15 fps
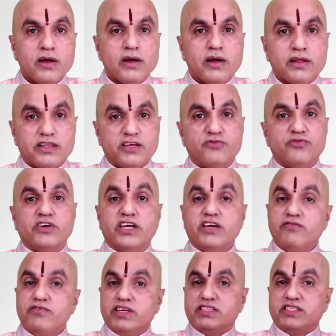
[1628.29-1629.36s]
The
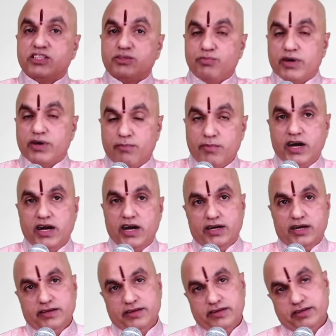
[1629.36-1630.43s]
forgiveness is Brahma,
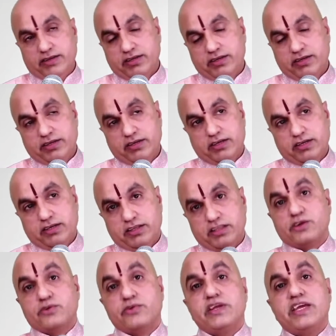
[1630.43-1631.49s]
the
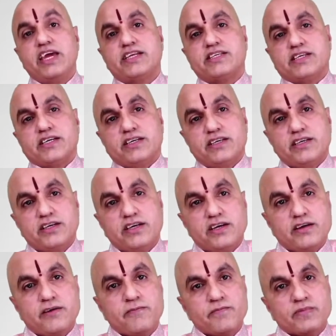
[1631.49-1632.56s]
creator.
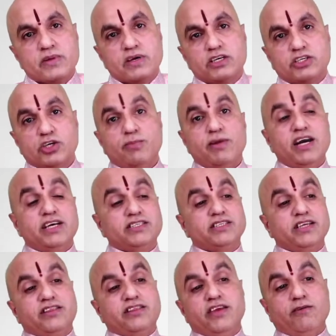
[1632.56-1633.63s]
Kshama
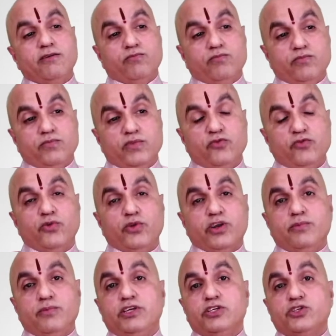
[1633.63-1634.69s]
Satyam, if we want
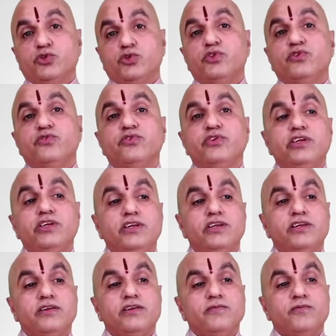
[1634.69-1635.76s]
to be
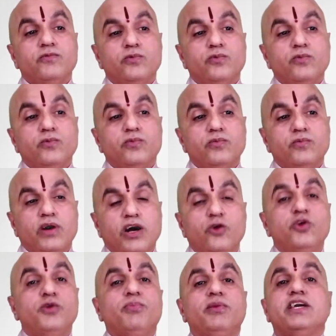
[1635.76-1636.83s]
truthful, a
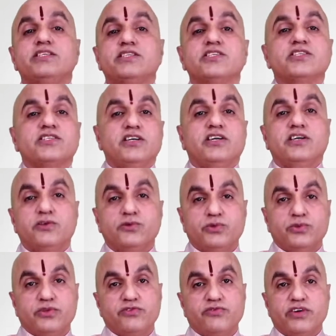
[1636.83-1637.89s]
good place to start is
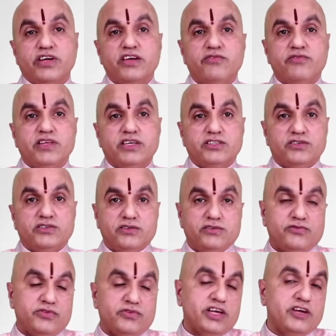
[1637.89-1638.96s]
with forgiveness.
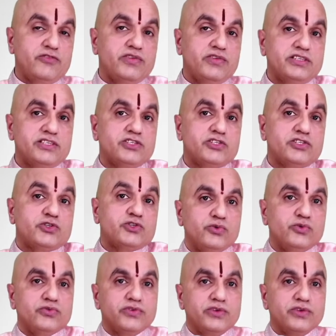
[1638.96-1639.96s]
Forgiveness is truth.